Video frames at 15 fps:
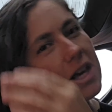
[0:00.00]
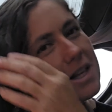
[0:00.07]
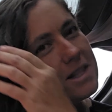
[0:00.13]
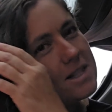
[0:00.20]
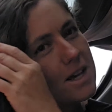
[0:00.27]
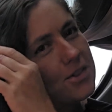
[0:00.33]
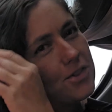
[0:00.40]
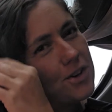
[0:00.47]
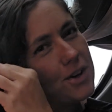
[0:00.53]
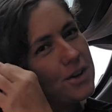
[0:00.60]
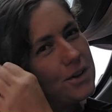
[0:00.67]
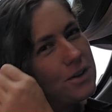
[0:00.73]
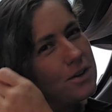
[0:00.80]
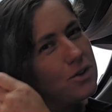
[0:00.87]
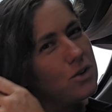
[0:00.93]
buckets at
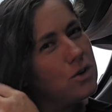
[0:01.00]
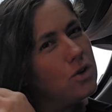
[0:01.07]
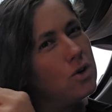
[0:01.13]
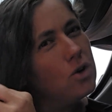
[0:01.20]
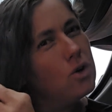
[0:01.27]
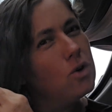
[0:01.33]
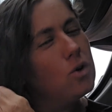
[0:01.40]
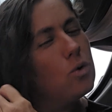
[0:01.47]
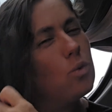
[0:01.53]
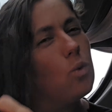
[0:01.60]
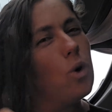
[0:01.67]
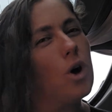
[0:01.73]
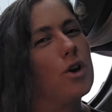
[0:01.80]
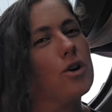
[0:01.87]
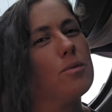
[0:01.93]
the
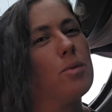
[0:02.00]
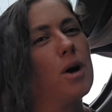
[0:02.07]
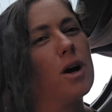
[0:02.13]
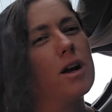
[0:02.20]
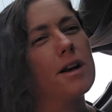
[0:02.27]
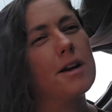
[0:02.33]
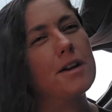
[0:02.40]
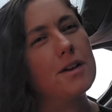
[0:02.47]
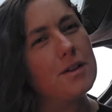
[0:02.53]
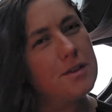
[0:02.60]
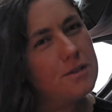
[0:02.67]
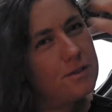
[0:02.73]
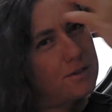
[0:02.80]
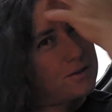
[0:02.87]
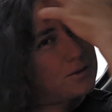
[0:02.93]
water park
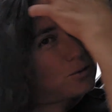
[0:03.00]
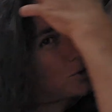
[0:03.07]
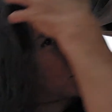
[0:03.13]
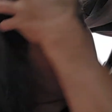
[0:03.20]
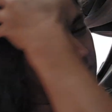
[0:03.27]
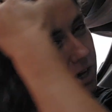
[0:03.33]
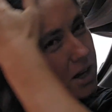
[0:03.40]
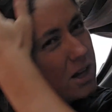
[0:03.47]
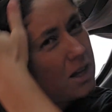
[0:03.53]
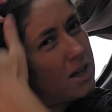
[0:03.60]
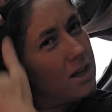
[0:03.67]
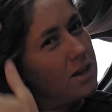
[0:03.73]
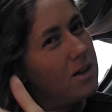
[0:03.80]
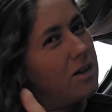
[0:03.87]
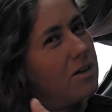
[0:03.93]
where they
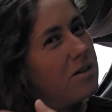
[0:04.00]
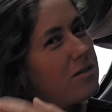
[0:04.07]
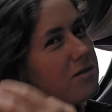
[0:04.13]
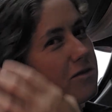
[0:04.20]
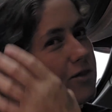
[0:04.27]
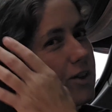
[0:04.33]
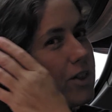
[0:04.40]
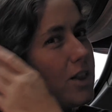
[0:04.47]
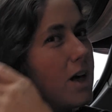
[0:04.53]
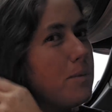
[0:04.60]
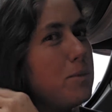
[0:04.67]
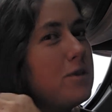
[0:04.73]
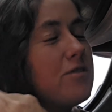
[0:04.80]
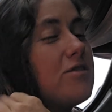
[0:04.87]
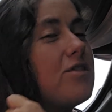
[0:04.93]
fill
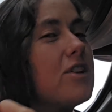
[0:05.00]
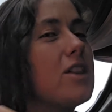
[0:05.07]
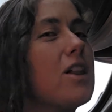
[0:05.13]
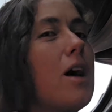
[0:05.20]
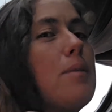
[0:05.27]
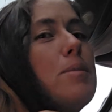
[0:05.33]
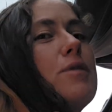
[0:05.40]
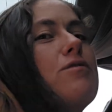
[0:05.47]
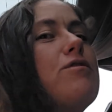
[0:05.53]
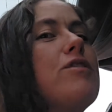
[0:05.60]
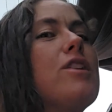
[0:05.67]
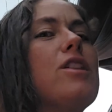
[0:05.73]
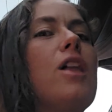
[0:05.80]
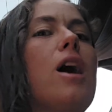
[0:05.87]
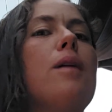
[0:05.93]
up and fill up and
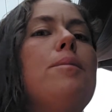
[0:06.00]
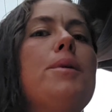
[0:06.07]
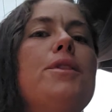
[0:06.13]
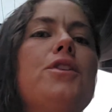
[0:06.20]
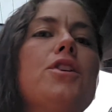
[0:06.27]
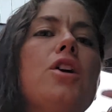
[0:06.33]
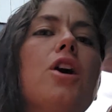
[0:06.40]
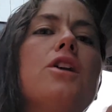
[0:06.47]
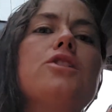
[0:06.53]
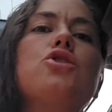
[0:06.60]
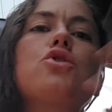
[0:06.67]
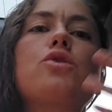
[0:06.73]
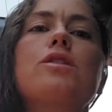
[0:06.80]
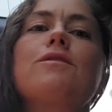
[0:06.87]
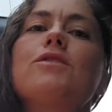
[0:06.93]
fill up, and they're on
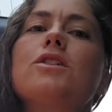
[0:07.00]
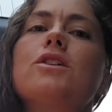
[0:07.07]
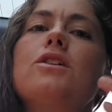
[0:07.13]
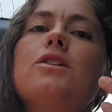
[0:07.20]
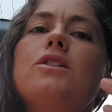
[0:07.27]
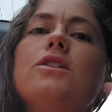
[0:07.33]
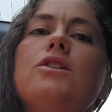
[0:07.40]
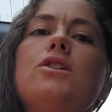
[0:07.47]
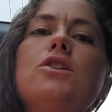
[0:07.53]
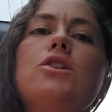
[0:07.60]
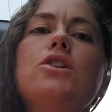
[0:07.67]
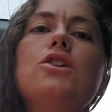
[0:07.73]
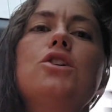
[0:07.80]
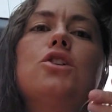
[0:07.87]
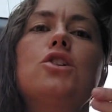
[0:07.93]
sort of a
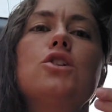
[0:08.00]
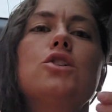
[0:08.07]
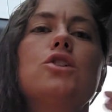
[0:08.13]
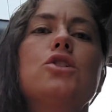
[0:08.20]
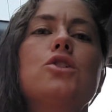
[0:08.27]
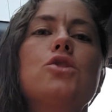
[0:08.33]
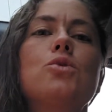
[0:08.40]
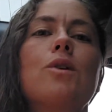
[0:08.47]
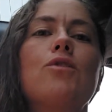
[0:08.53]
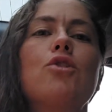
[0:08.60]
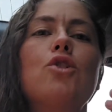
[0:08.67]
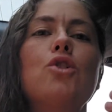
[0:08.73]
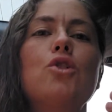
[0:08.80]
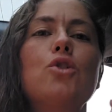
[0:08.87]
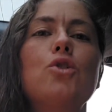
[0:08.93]

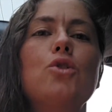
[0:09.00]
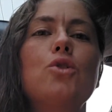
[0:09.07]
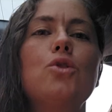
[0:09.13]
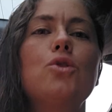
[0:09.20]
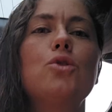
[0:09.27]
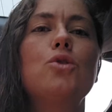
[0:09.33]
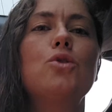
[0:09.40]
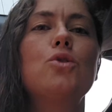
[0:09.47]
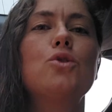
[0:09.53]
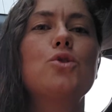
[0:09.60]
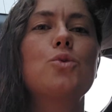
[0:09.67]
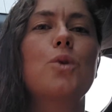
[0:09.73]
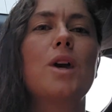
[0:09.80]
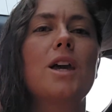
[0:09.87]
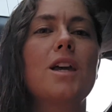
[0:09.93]
swivel
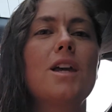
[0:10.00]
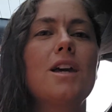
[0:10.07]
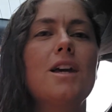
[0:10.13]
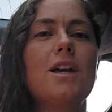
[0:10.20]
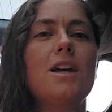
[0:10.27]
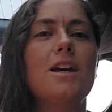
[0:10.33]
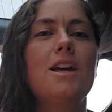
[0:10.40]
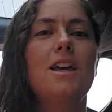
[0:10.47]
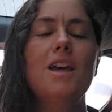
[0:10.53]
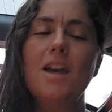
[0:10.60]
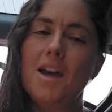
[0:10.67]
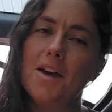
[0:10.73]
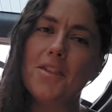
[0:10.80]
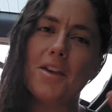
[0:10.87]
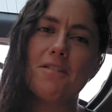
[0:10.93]
swing,
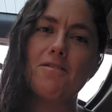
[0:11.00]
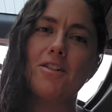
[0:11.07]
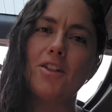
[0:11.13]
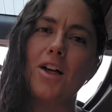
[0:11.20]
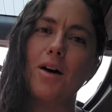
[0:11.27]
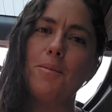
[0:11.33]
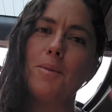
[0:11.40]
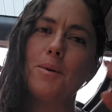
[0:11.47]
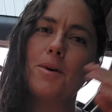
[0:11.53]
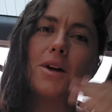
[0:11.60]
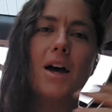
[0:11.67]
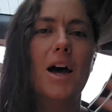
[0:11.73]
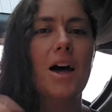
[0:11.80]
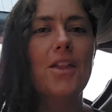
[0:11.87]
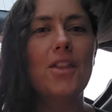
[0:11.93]
and they fill up
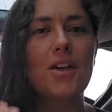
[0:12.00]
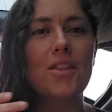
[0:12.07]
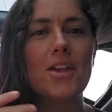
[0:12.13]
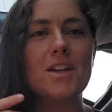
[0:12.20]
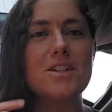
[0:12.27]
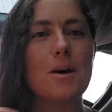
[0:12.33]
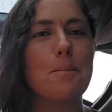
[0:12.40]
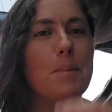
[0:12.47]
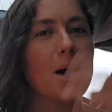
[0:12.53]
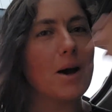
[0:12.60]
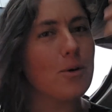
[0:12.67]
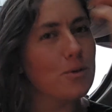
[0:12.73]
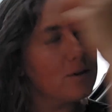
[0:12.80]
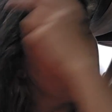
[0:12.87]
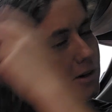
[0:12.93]
and then they dump
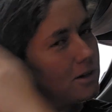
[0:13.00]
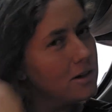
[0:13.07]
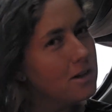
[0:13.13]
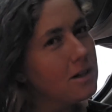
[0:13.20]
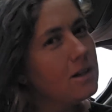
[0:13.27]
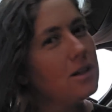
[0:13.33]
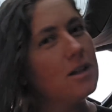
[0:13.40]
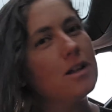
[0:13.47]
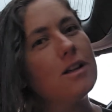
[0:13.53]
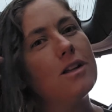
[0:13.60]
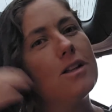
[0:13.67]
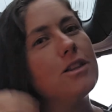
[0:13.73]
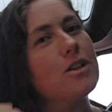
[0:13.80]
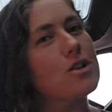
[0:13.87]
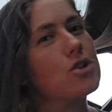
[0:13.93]
out.
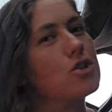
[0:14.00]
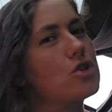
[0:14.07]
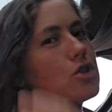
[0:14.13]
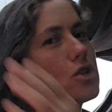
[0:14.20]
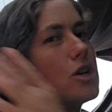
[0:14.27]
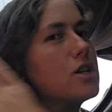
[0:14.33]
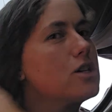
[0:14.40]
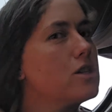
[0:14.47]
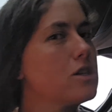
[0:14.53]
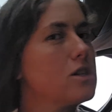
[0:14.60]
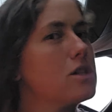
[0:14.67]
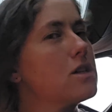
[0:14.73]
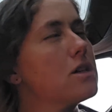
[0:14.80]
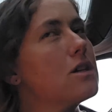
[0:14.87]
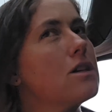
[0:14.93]
There's
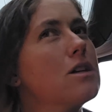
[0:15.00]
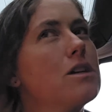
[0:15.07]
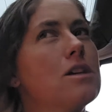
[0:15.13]
just